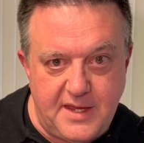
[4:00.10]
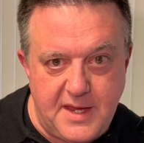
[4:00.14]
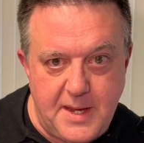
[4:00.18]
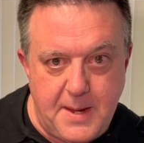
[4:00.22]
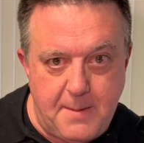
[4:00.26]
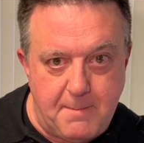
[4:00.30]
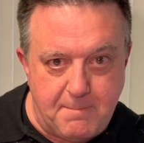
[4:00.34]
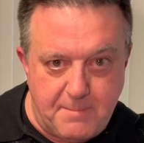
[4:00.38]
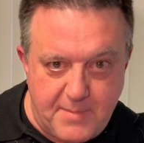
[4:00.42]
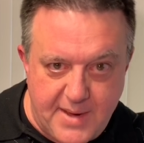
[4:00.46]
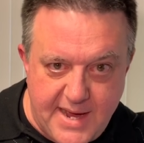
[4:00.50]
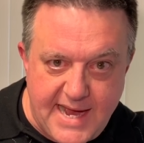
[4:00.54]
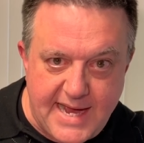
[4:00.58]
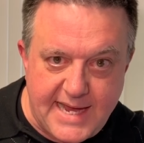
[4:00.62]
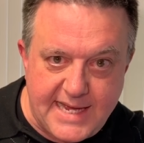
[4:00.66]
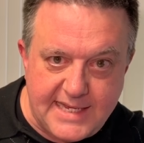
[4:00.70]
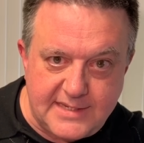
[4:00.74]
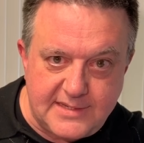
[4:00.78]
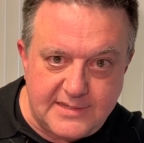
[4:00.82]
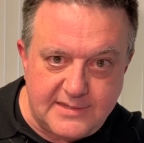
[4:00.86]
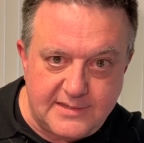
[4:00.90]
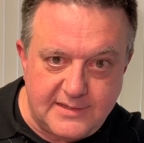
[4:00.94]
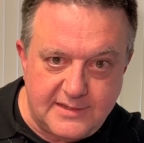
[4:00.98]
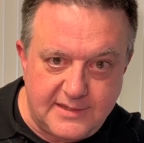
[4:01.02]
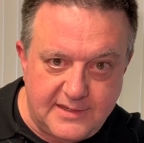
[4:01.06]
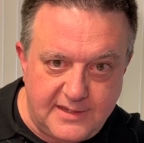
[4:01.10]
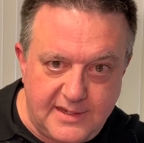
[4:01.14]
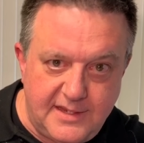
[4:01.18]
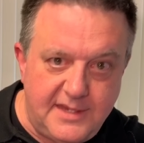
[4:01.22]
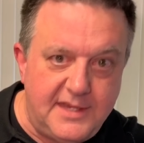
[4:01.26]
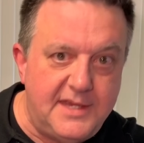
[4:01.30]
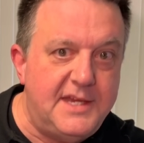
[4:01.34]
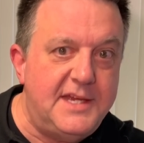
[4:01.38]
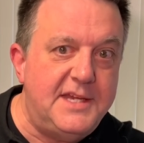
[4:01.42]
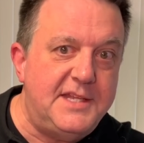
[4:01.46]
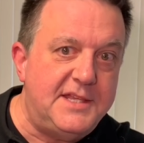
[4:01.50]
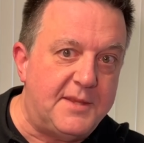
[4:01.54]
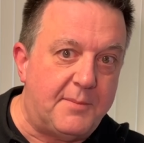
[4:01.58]
But
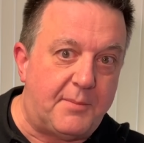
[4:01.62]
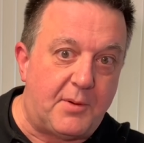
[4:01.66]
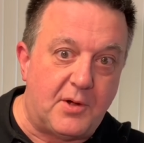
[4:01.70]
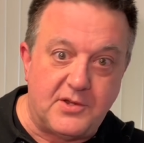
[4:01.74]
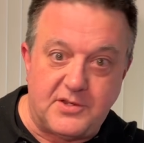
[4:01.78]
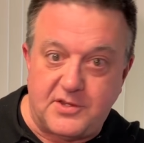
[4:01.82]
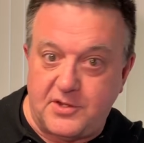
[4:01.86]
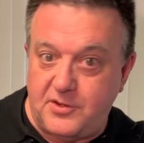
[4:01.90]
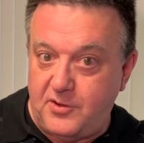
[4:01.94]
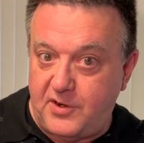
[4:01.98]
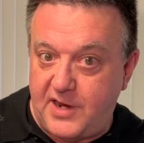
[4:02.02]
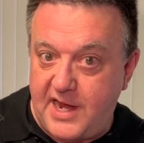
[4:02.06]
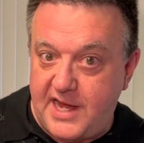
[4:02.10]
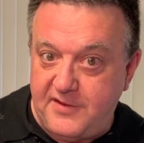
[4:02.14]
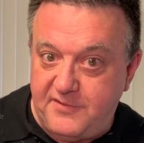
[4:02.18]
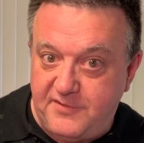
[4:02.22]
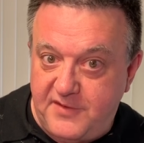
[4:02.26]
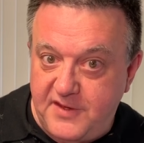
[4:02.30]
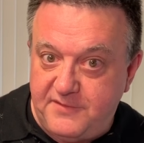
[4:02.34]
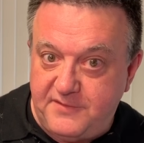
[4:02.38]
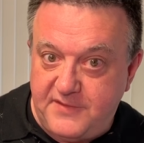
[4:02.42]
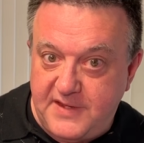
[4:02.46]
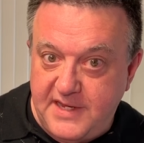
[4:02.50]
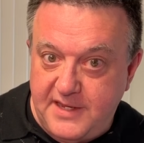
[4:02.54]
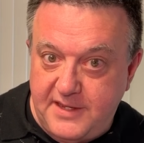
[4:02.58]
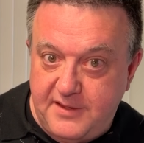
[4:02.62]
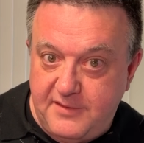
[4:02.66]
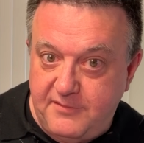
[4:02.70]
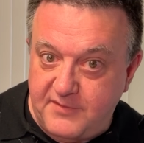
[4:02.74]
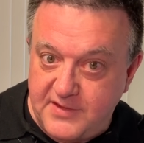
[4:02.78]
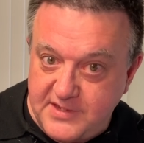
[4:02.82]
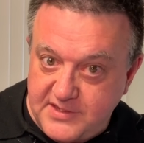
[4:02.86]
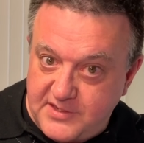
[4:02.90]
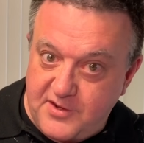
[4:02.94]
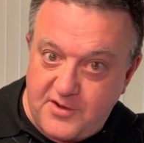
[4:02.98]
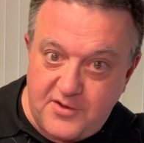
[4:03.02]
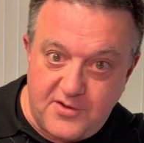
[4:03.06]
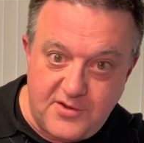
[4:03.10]
the person who got 50
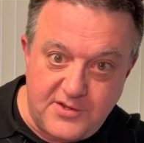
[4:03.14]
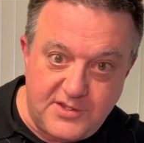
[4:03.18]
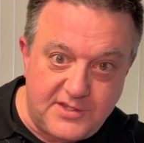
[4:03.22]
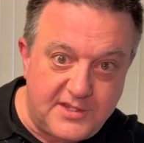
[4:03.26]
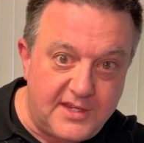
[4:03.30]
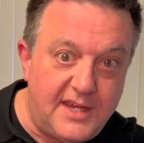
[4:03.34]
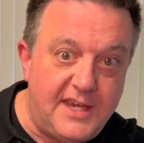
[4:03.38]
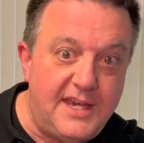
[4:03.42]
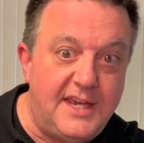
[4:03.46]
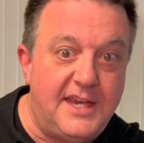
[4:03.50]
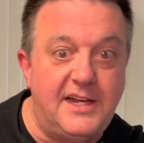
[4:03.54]
visitors